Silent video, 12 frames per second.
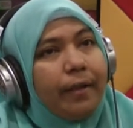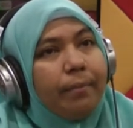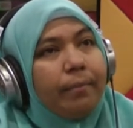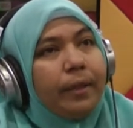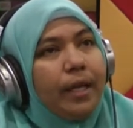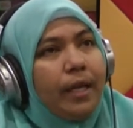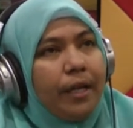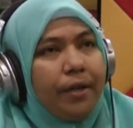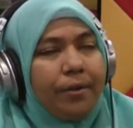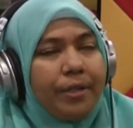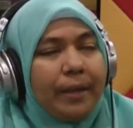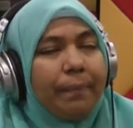
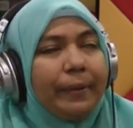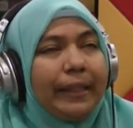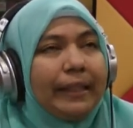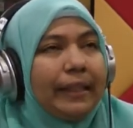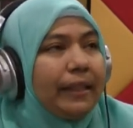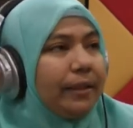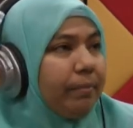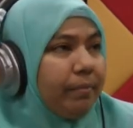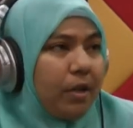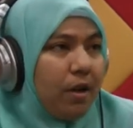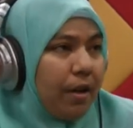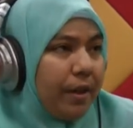some places
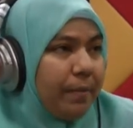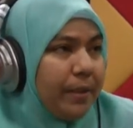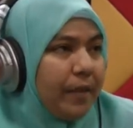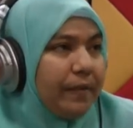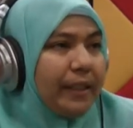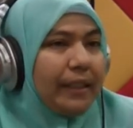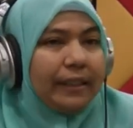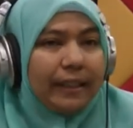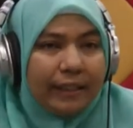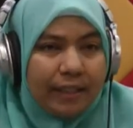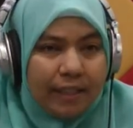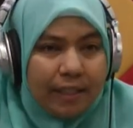call themselves an
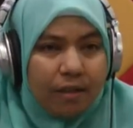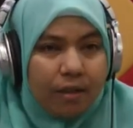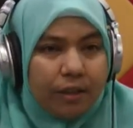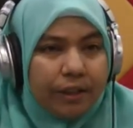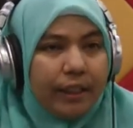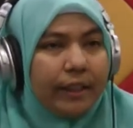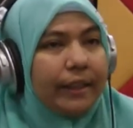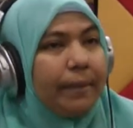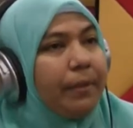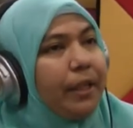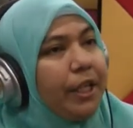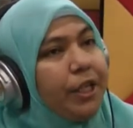assistant psychologist.
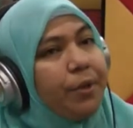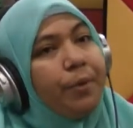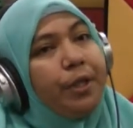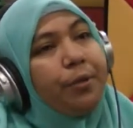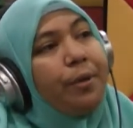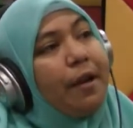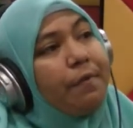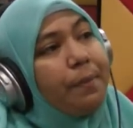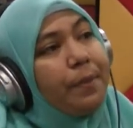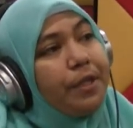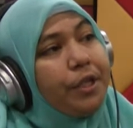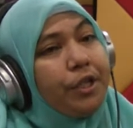In Malaysia, we do have a
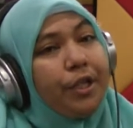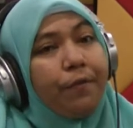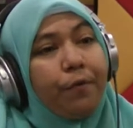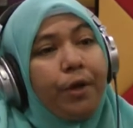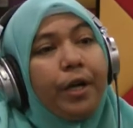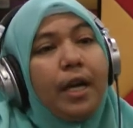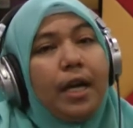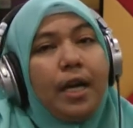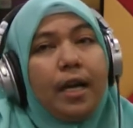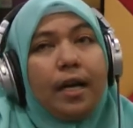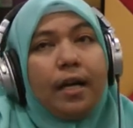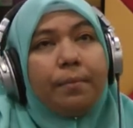position for
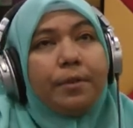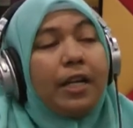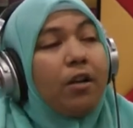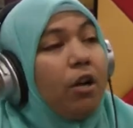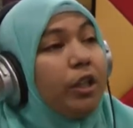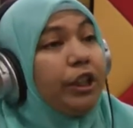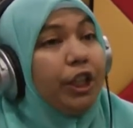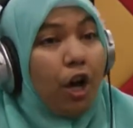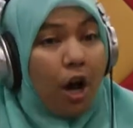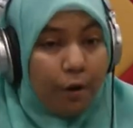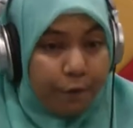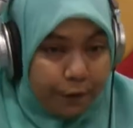psychology
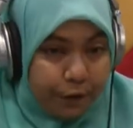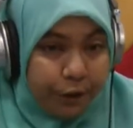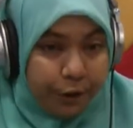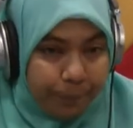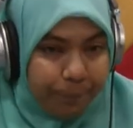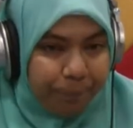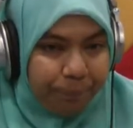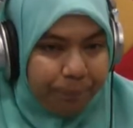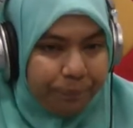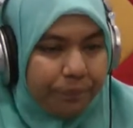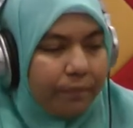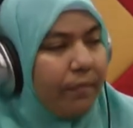officer.
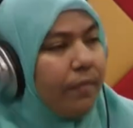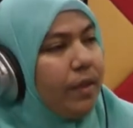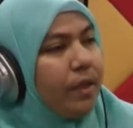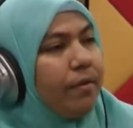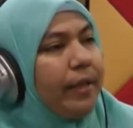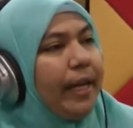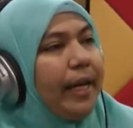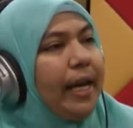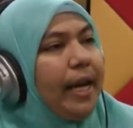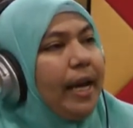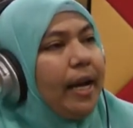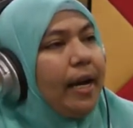Okay,
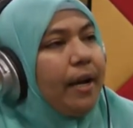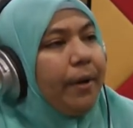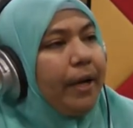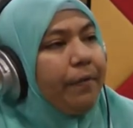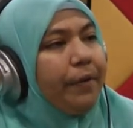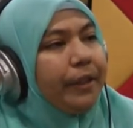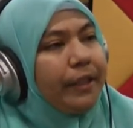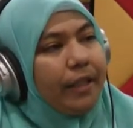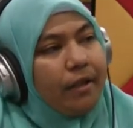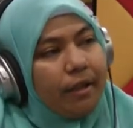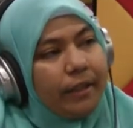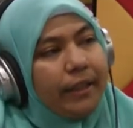however, a
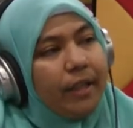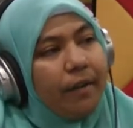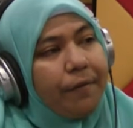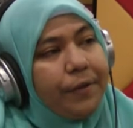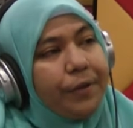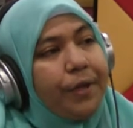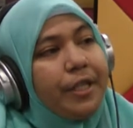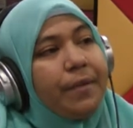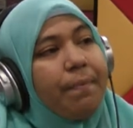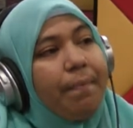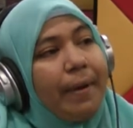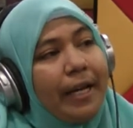psychology officer is
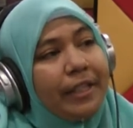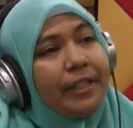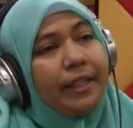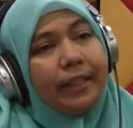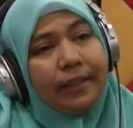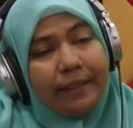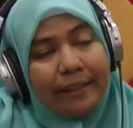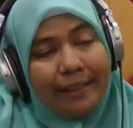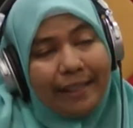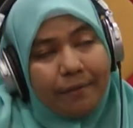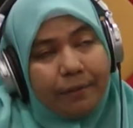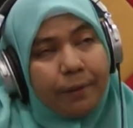a bachelor degree
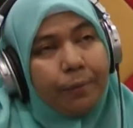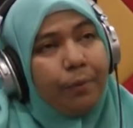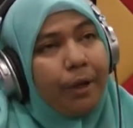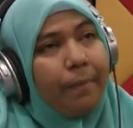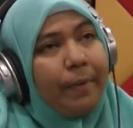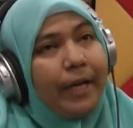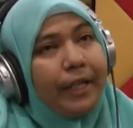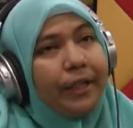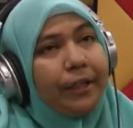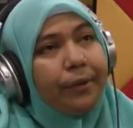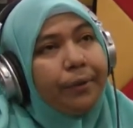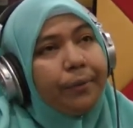level whereby
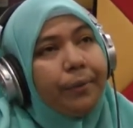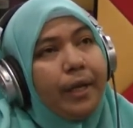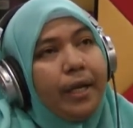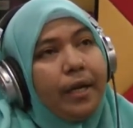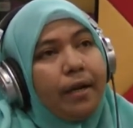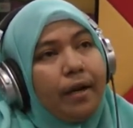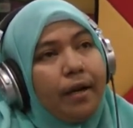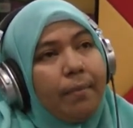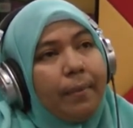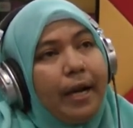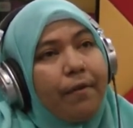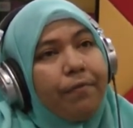you
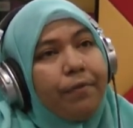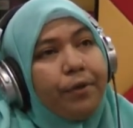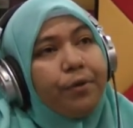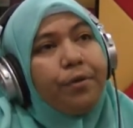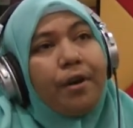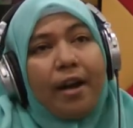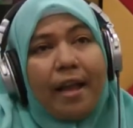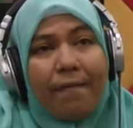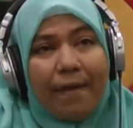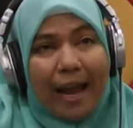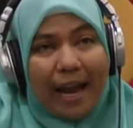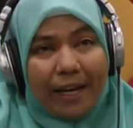do not
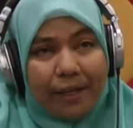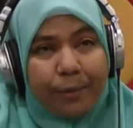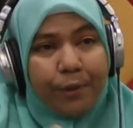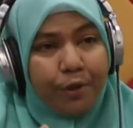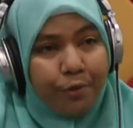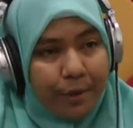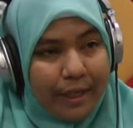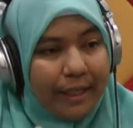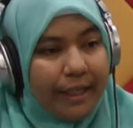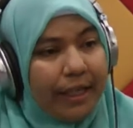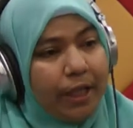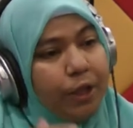have adequate
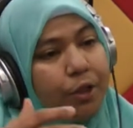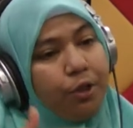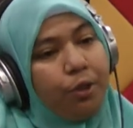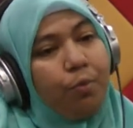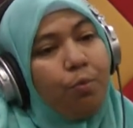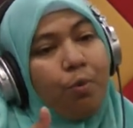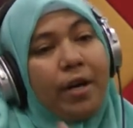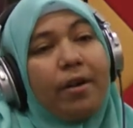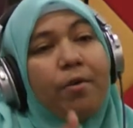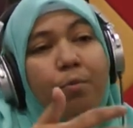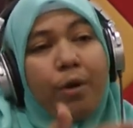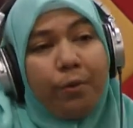training yet to do
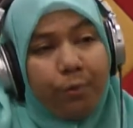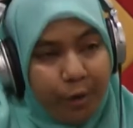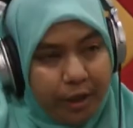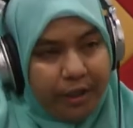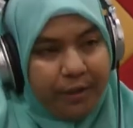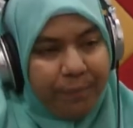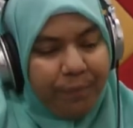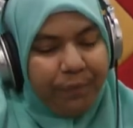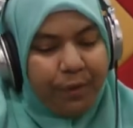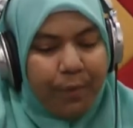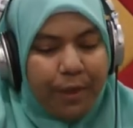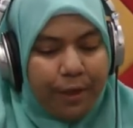one-on-one work
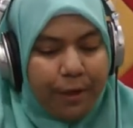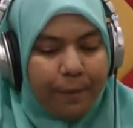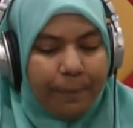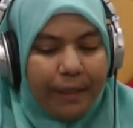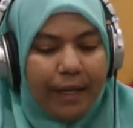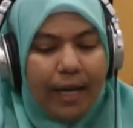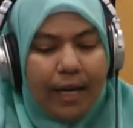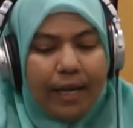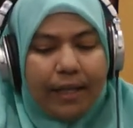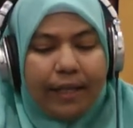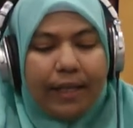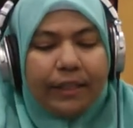with therapy.
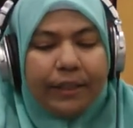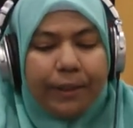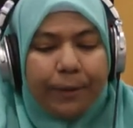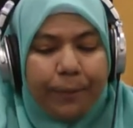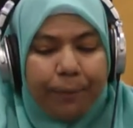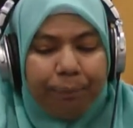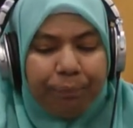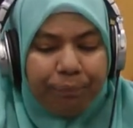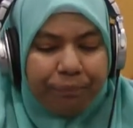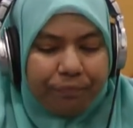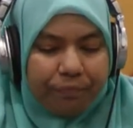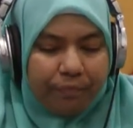Yes, so
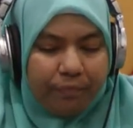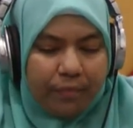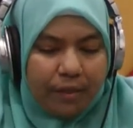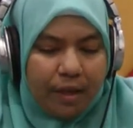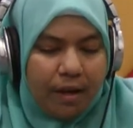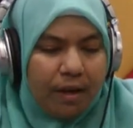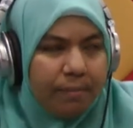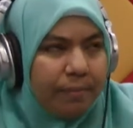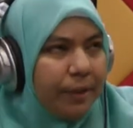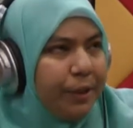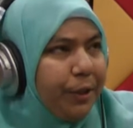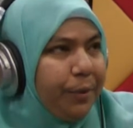
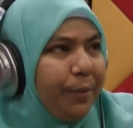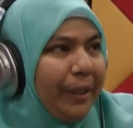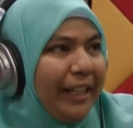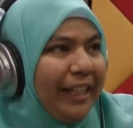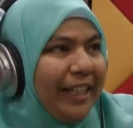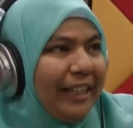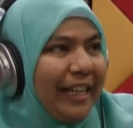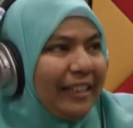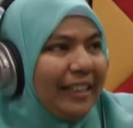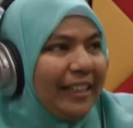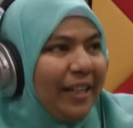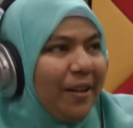do we,
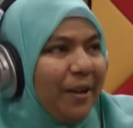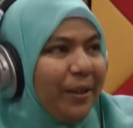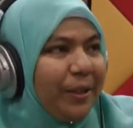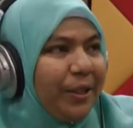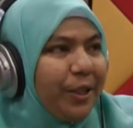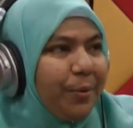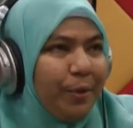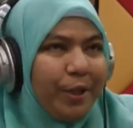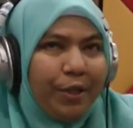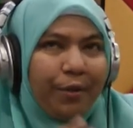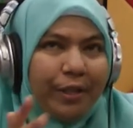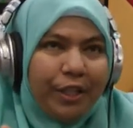as a psychologist,
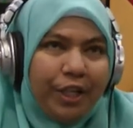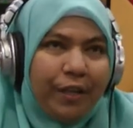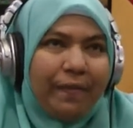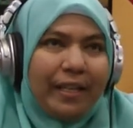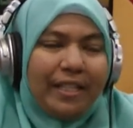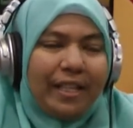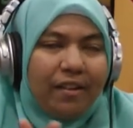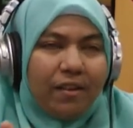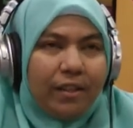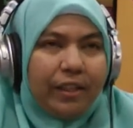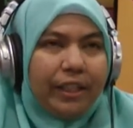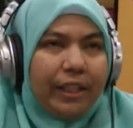once you achieve that
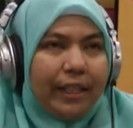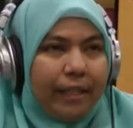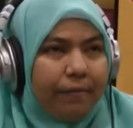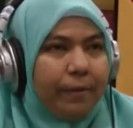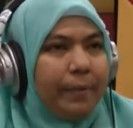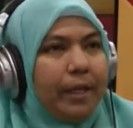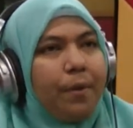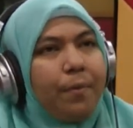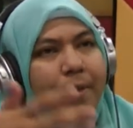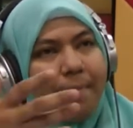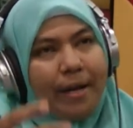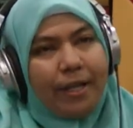psychology level, meaning
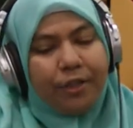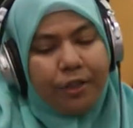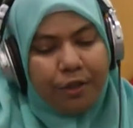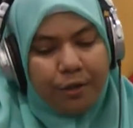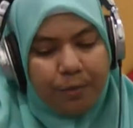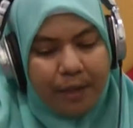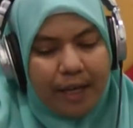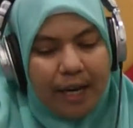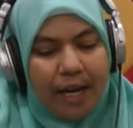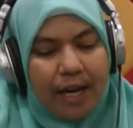with a master's degree,